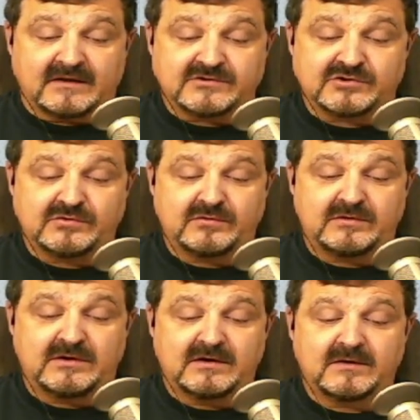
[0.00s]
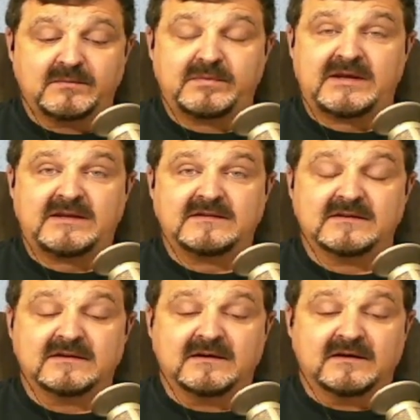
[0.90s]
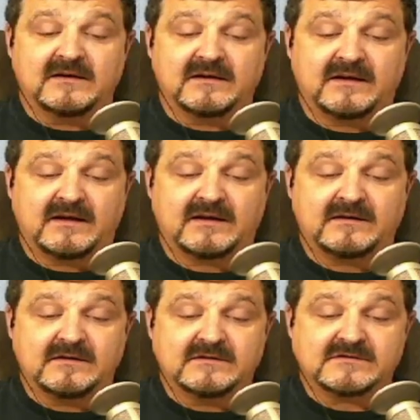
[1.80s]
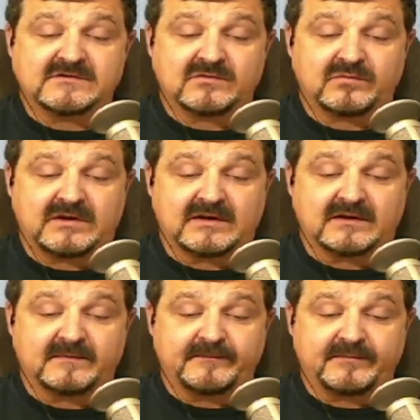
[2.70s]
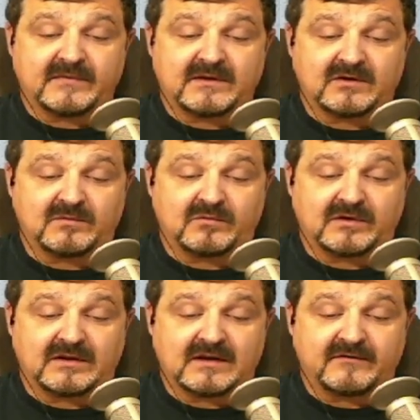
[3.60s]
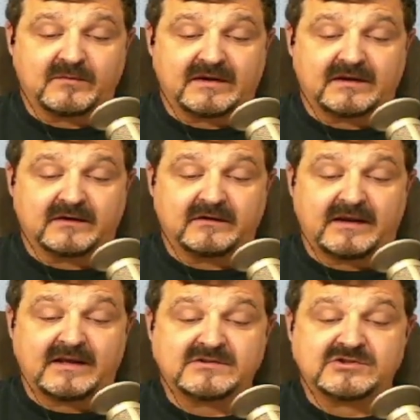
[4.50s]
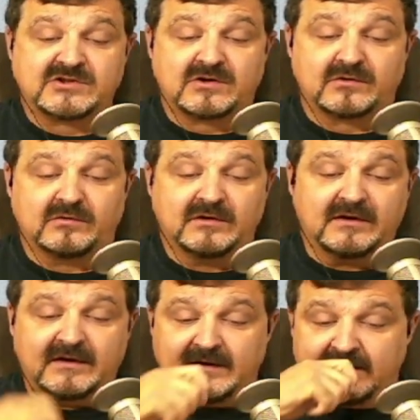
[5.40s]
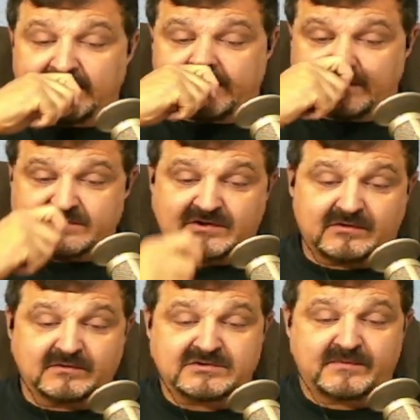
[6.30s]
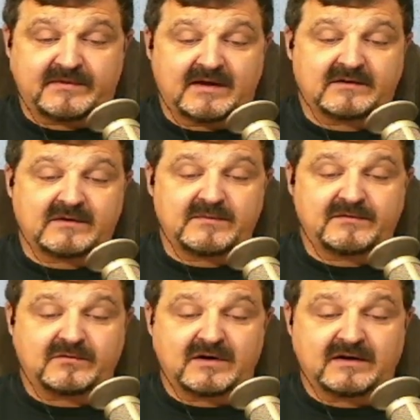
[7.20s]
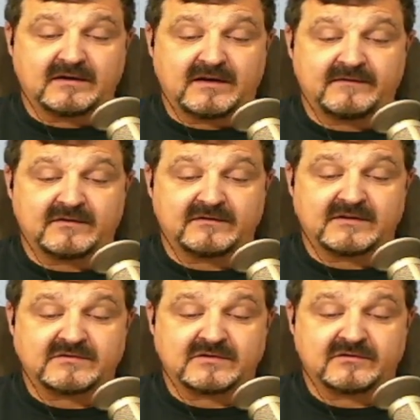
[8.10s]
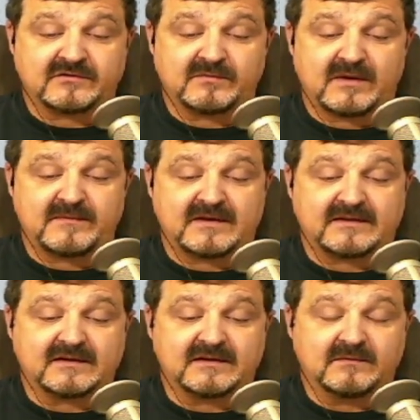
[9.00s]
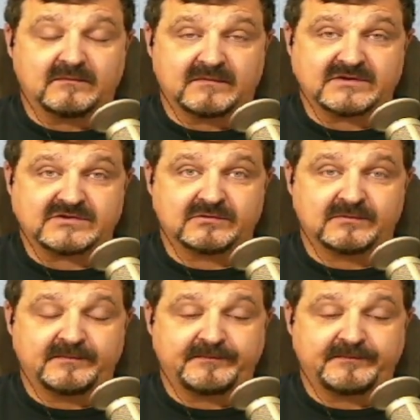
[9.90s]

June, Pete, and Serena. Good morning to everybody in there, and Cheryl. I think Cheryl jumped out of there right before I gave those intros, so maybe I did miss you.